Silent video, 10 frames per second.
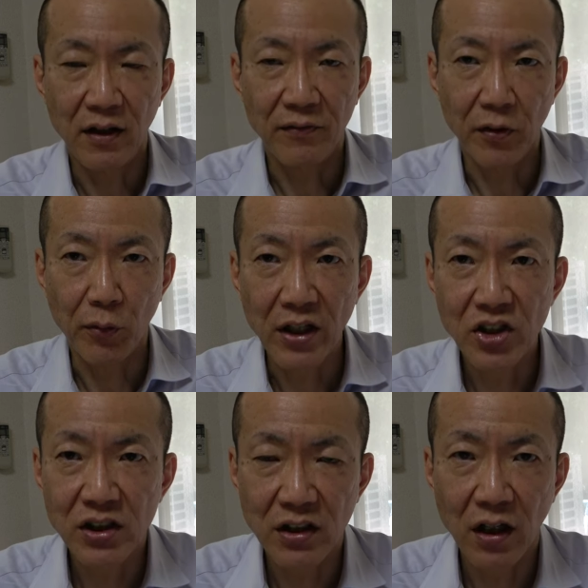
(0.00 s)
If you
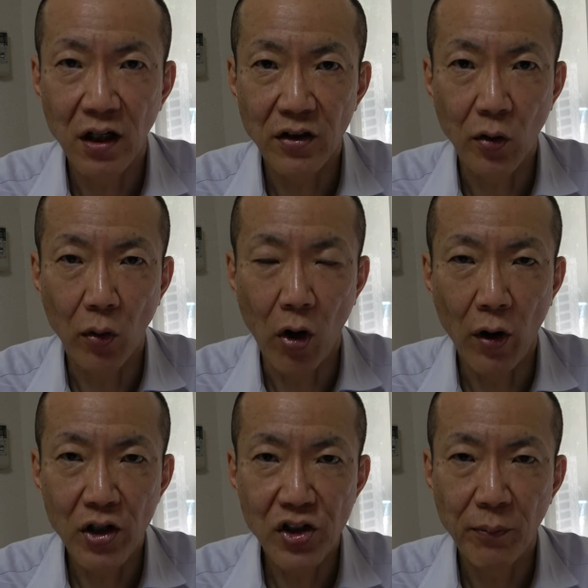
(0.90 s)
register your
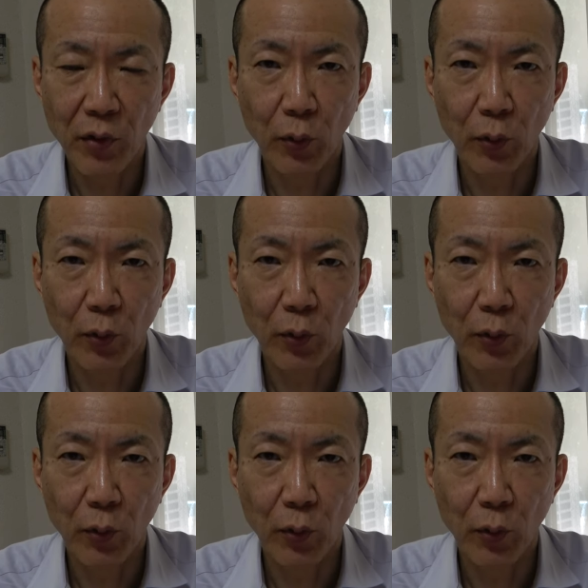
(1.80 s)
ownership